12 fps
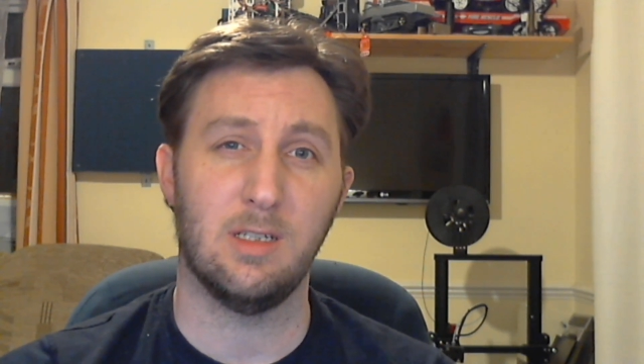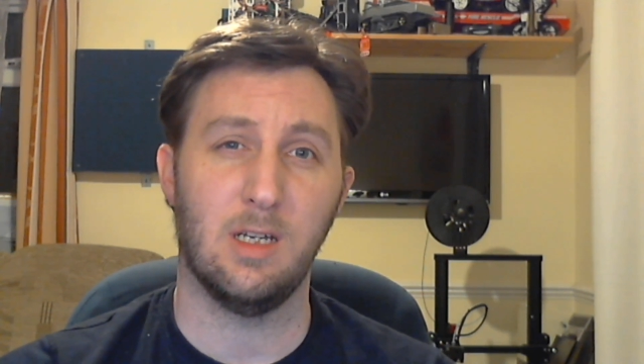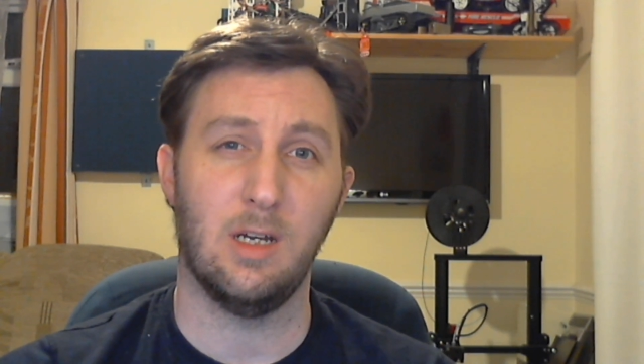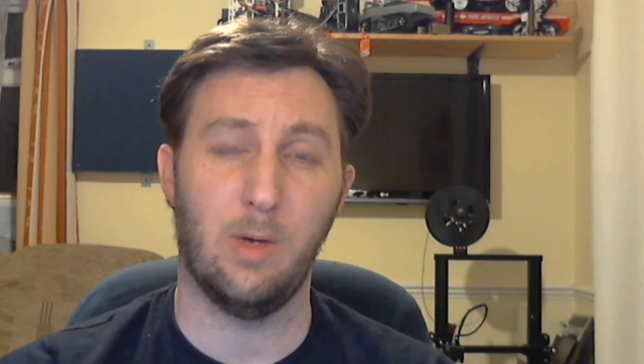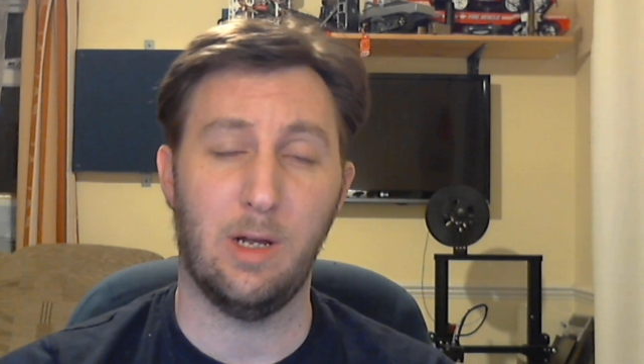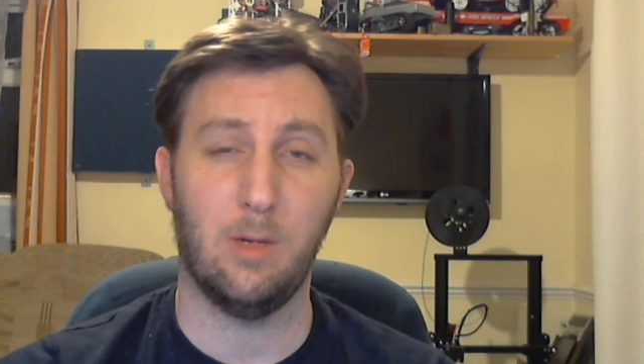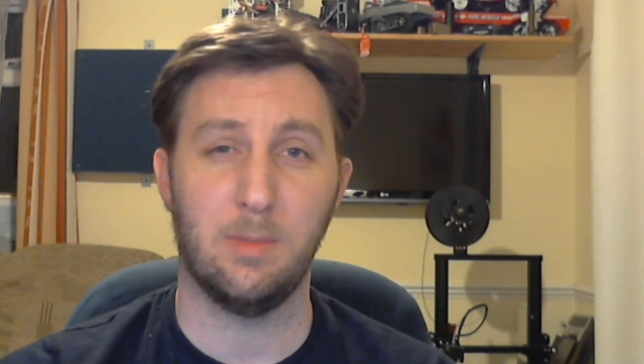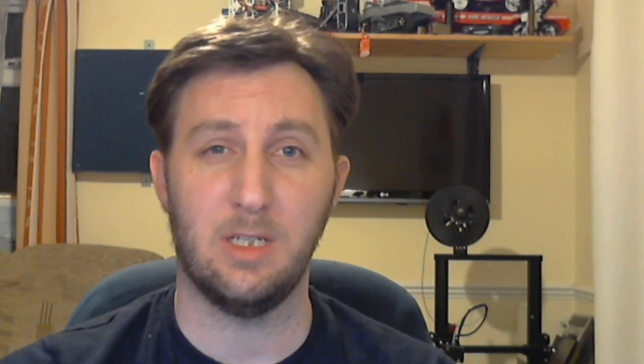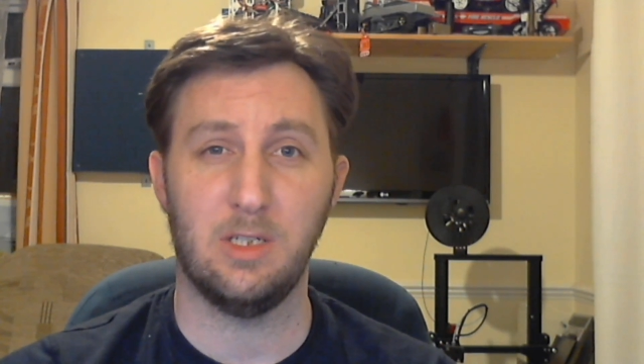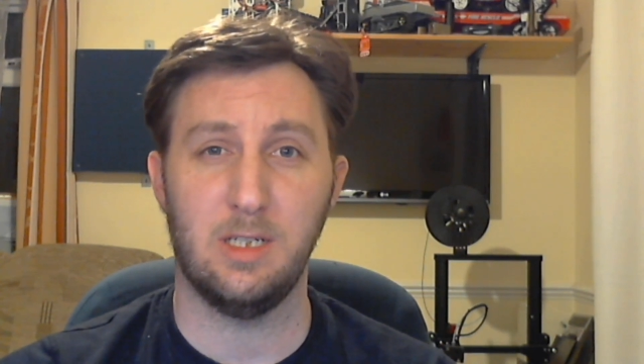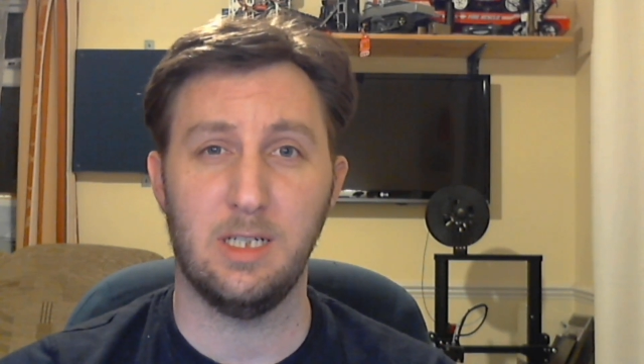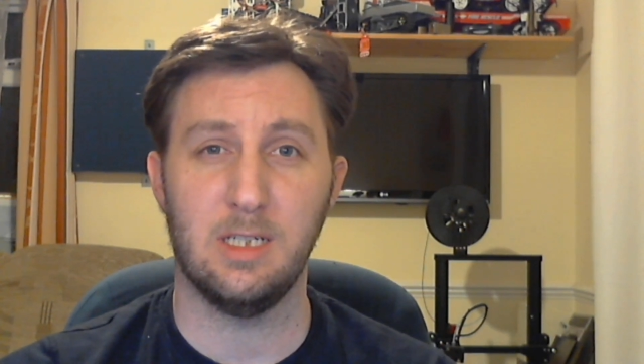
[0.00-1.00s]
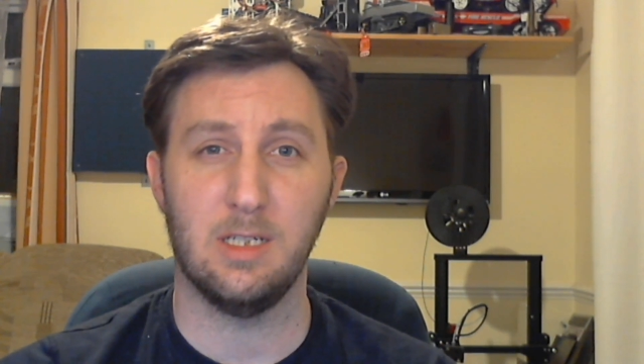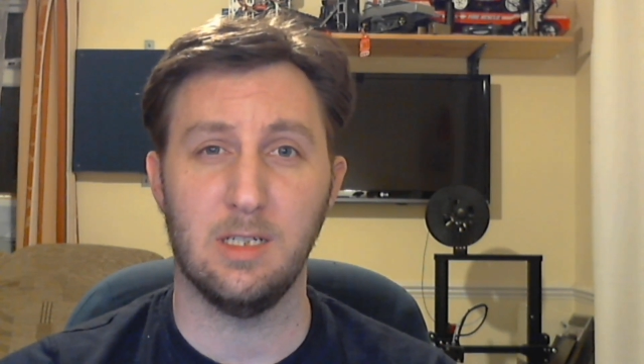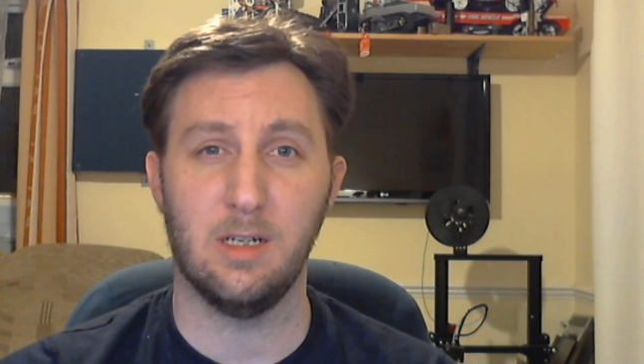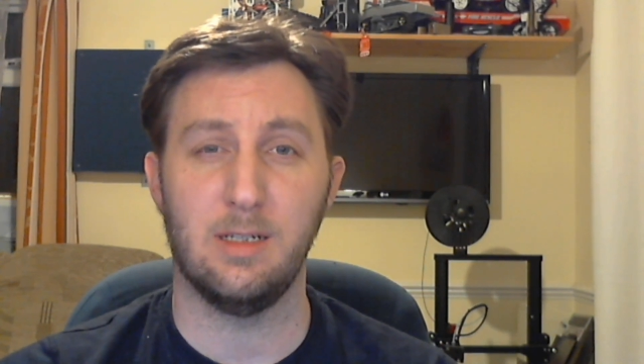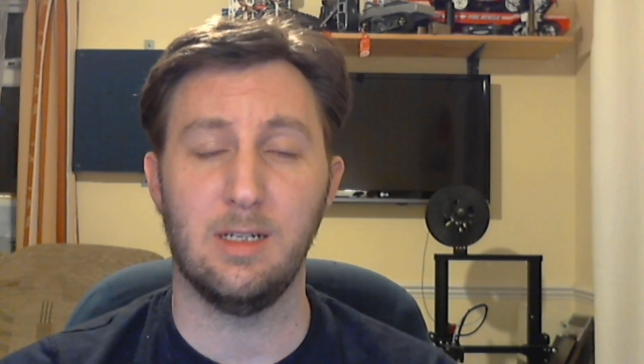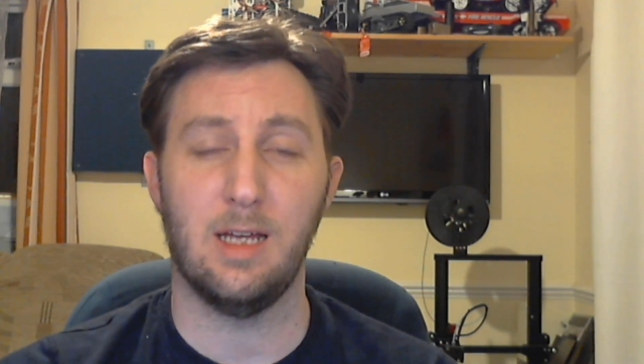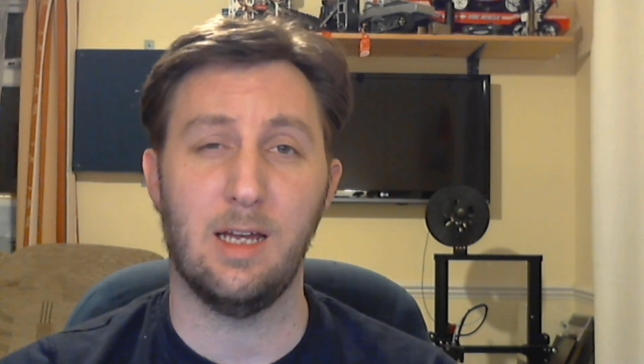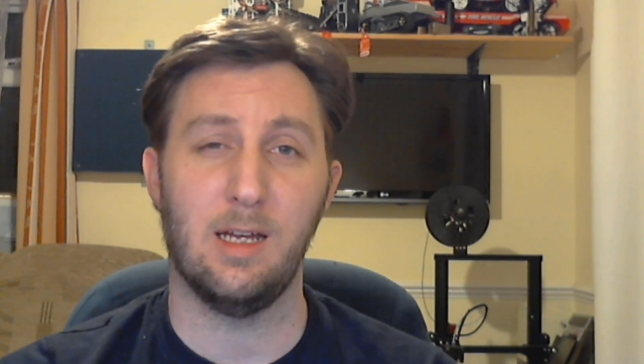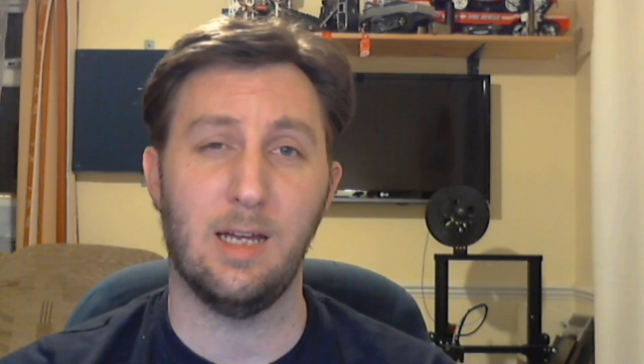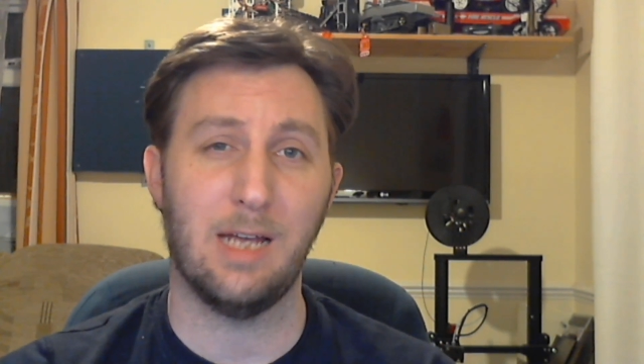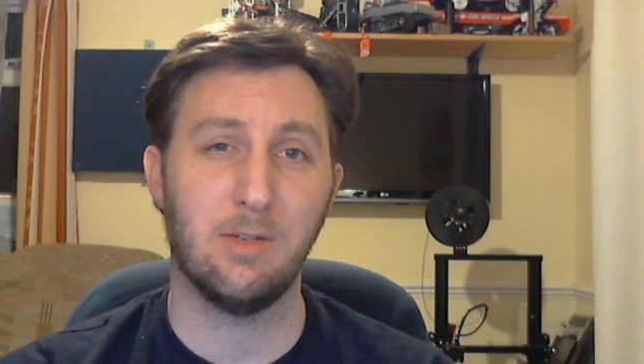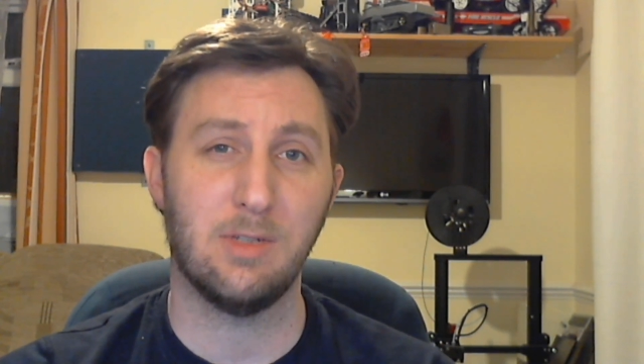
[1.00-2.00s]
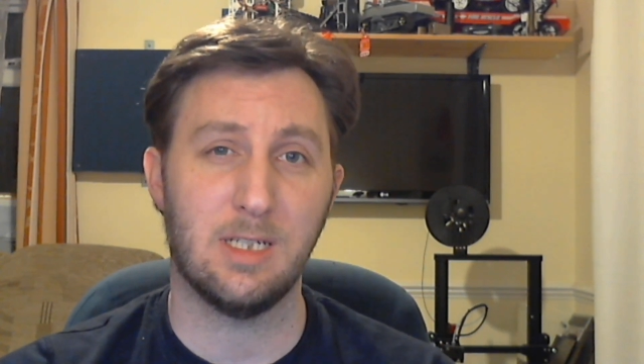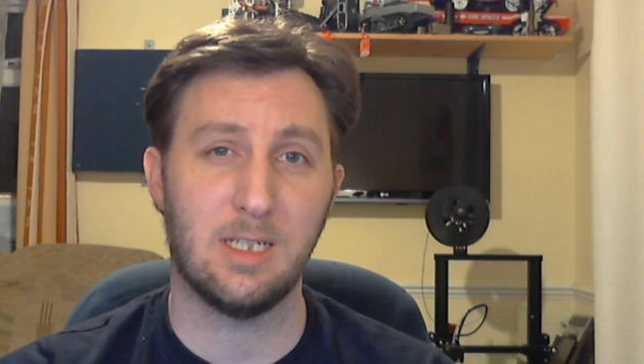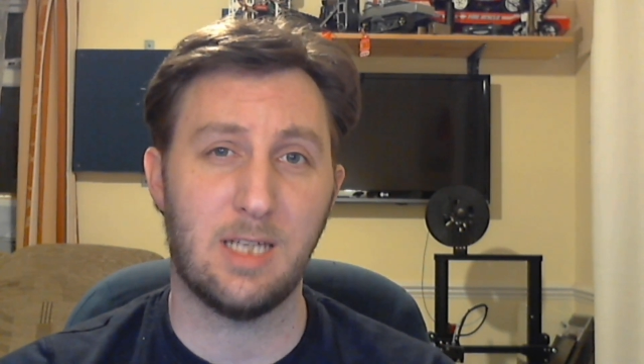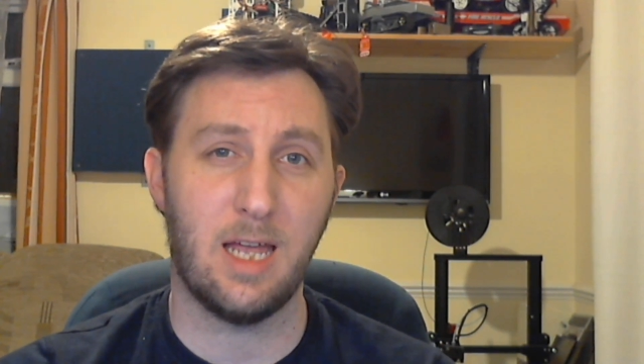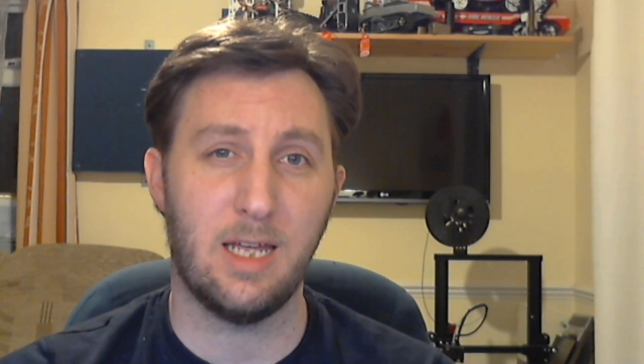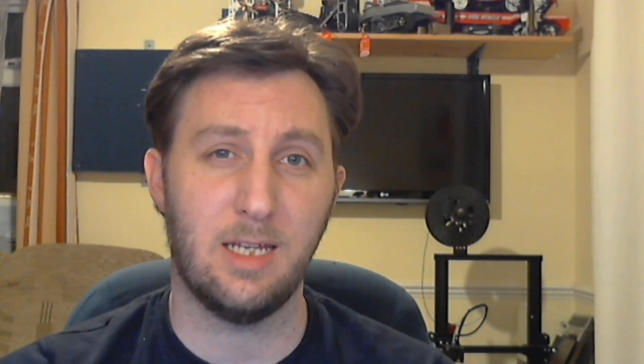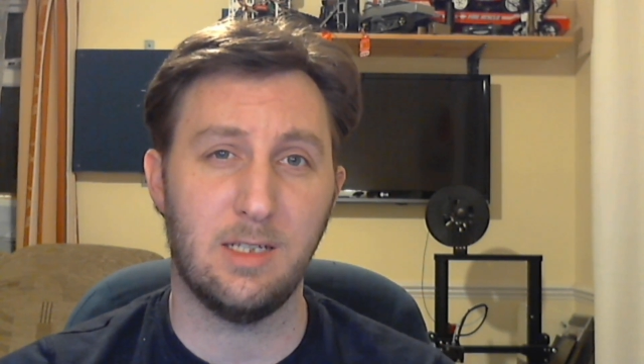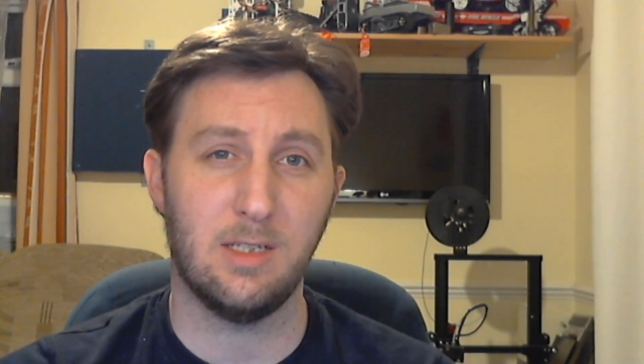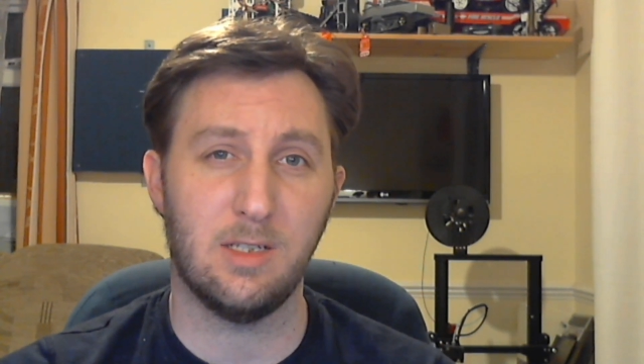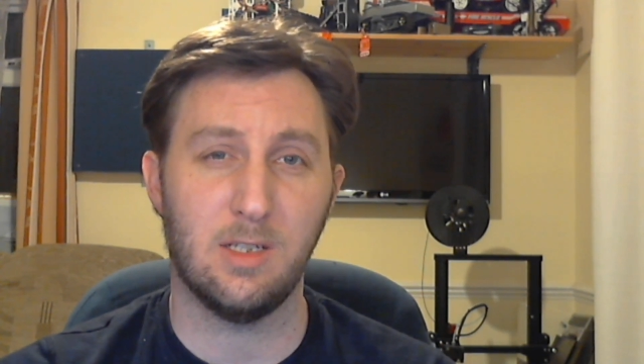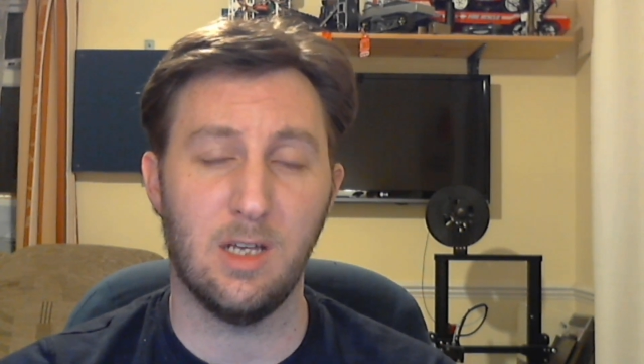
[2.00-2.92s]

or helps engineers design housing estates,